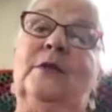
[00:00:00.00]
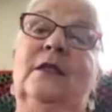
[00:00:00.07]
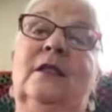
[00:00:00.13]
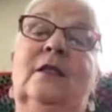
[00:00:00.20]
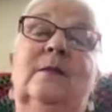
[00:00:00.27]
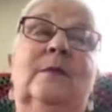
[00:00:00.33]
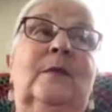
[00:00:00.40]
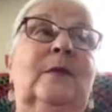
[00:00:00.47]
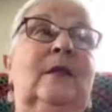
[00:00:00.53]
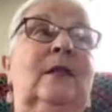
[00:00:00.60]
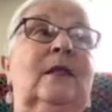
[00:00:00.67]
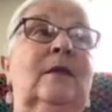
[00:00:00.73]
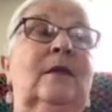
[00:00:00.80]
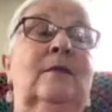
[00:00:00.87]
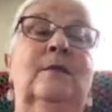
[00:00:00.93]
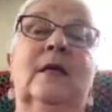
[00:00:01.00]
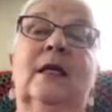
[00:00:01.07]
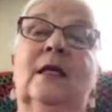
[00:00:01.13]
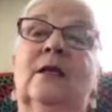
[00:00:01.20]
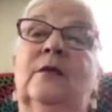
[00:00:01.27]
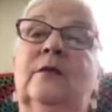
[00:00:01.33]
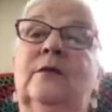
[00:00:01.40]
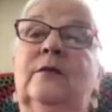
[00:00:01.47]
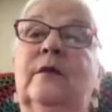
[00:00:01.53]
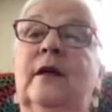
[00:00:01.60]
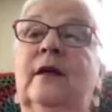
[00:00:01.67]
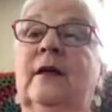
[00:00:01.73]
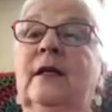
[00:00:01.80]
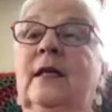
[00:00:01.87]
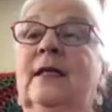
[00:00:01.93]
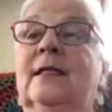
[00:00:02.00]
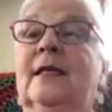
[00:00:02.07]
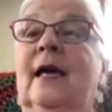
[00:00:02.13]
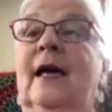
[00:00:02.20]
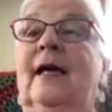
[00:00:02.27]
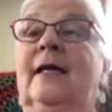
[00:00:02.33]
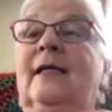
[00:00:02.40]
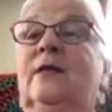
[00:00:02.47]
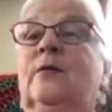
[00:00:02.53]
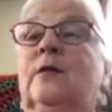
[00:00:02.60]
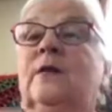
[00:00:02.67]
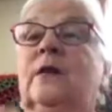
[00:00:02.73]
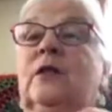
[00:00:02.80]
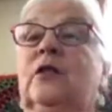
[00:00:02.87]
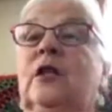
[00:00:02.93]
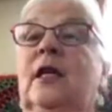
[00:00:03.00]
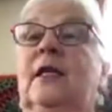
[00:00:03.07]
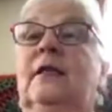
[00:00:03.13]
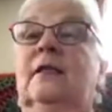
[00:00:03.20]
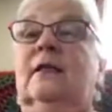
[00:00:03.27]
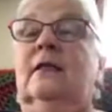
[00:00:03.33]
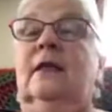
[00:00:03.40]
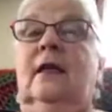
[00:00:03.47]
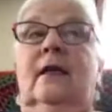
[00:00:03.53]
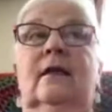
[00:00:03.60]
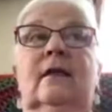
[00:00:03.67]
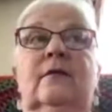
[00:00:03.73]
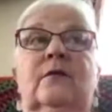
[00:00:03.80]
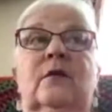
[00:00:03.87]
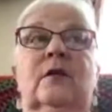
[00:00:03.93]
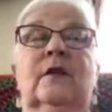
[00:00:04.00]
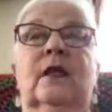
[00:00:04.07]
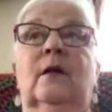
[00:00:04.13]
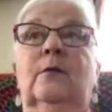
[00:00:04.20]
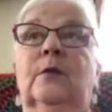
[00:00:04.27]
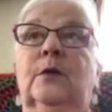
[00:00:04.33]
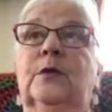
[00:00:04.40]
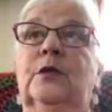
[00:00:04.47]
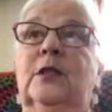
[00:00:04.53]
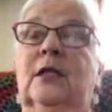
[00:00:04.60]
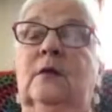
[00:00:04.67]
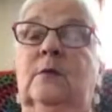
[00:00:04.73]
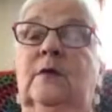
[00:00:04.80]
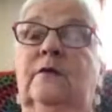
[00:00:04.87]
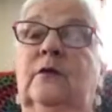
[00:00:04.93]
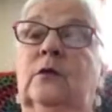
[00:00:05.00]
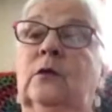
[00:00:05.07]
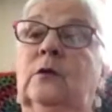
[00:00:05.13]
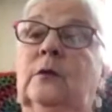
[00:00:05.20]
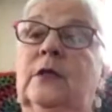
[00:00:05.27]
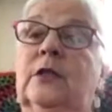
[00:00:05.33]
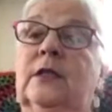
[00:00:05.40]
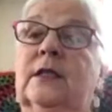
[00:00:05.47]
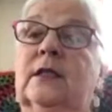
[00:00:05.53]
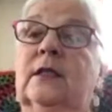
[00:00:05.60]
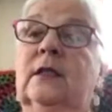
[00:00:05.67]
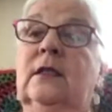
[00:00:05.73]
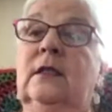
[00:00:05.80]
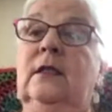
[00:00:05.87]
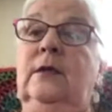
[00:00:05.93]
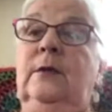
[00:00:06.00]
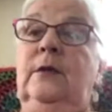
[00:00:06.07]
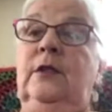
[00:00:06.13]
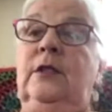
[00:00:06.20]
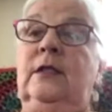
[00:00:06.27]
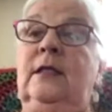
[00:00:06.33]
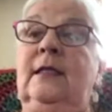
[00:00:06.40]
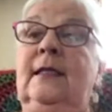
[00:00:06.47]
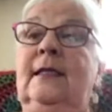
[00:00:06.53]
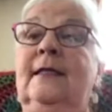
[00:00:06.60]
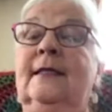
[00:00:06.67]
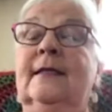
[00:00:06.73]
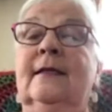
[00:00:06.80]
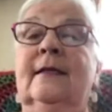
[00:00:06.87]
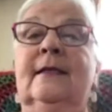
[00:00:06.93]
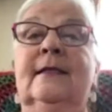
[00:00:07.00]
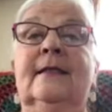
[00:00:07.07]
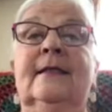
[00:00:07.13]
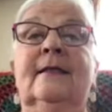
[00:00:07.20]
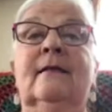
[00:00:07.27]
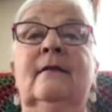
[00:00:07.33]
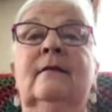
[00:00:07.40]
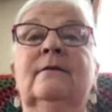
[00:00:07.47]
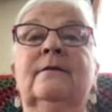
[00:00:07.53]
in your and make your ties with your chains at the end. I've done that project before, which is a nice idea.